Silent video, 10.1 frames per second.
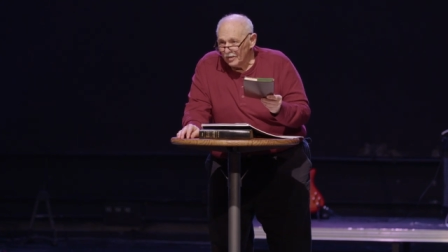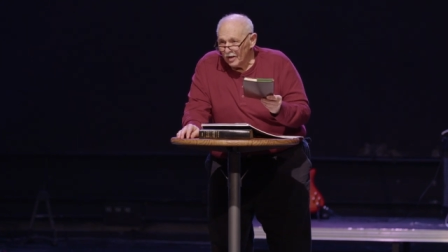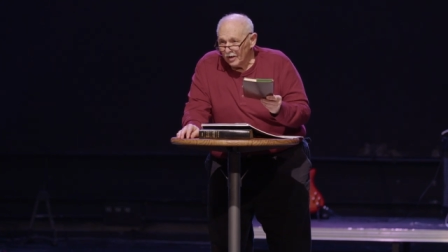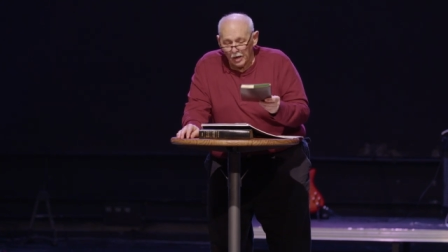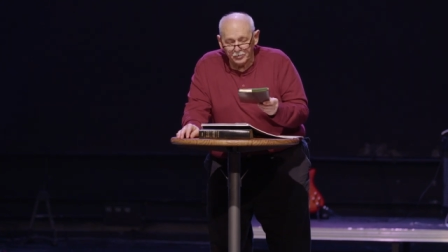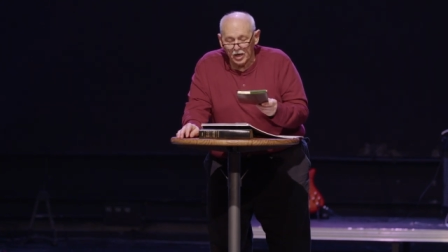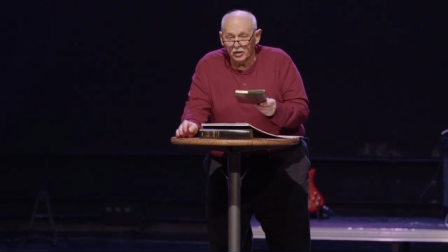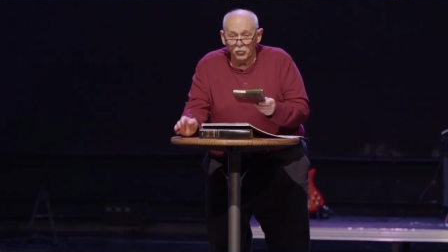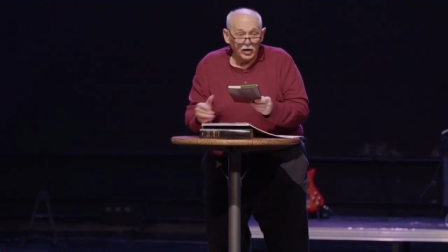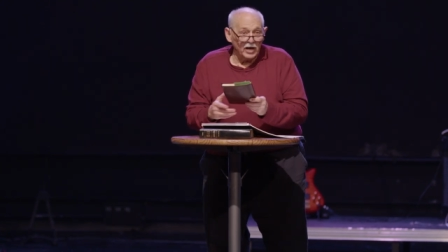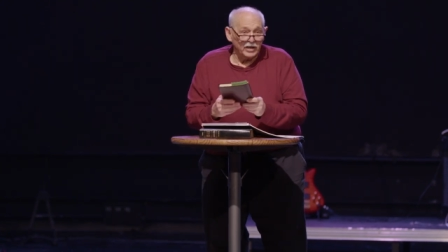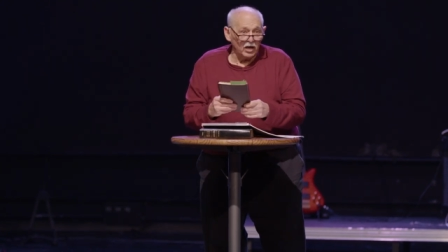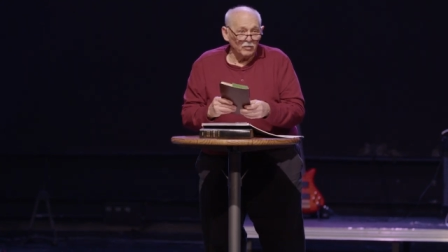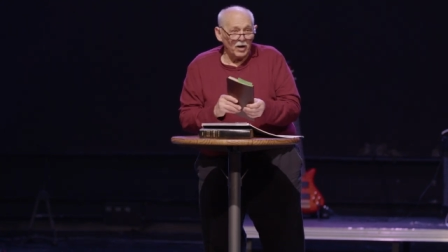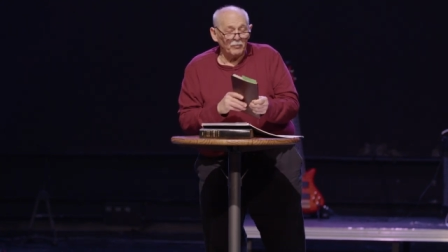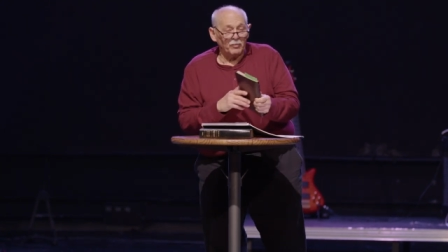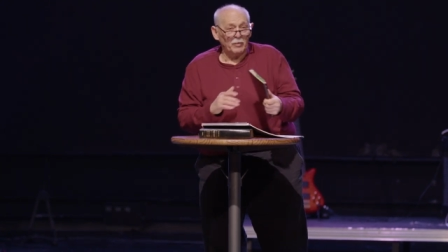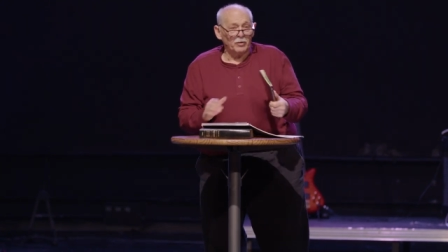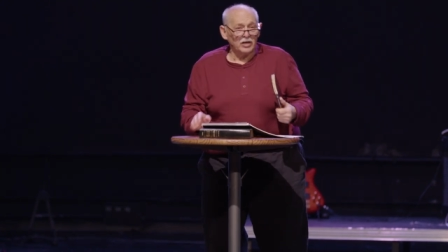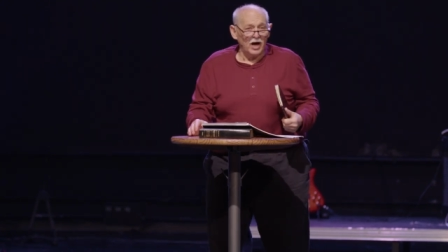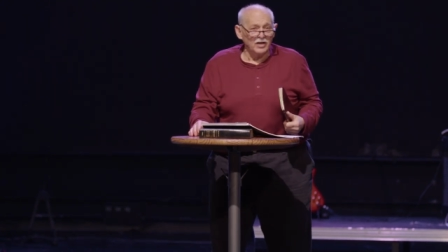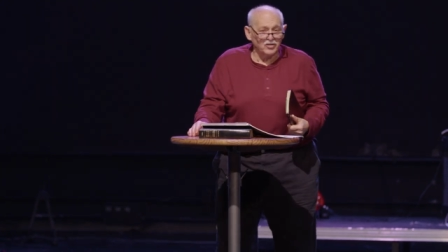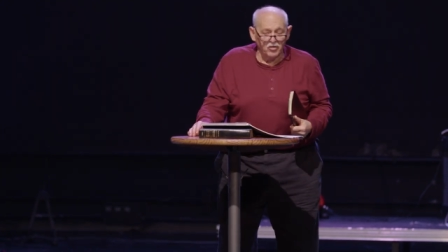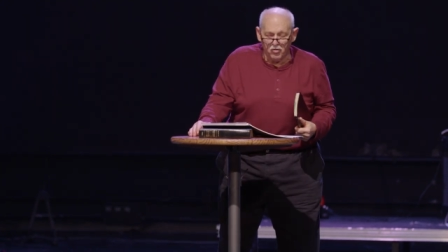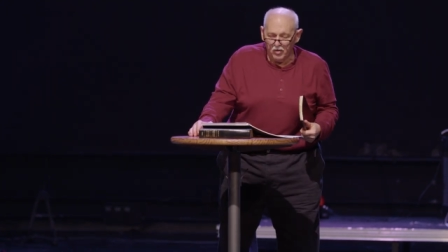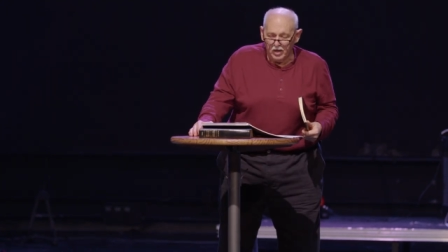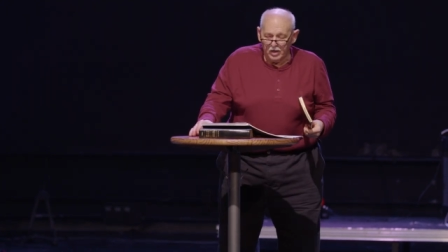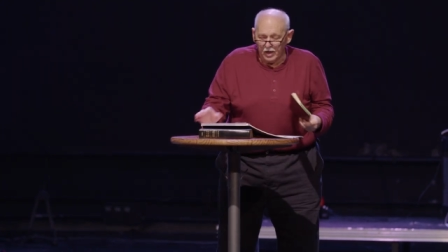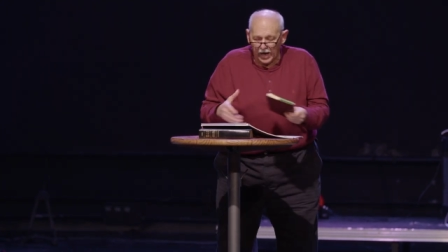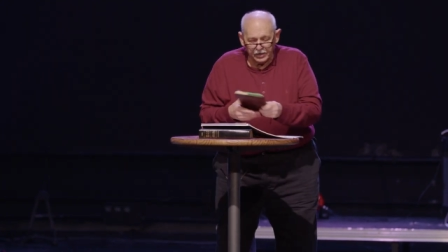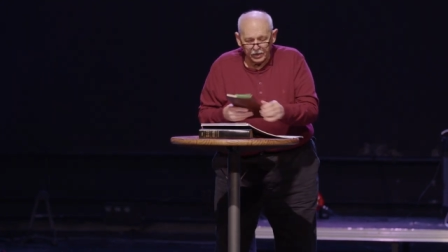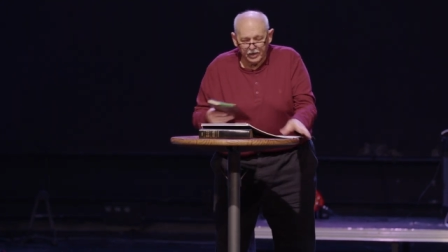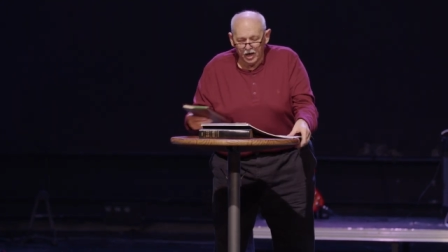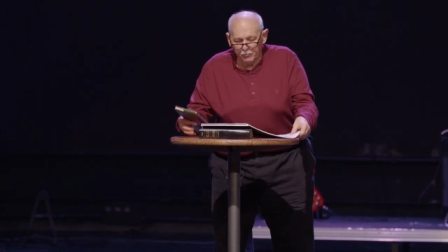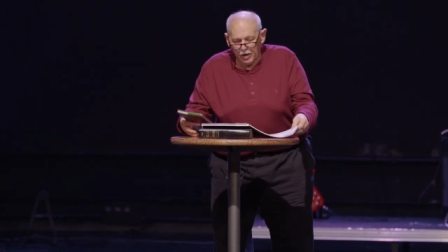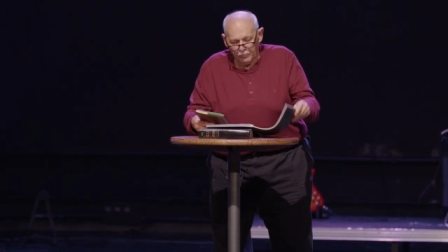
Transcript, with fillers: And I'm telling you, when I carried my Bible to high school, I didn't carry my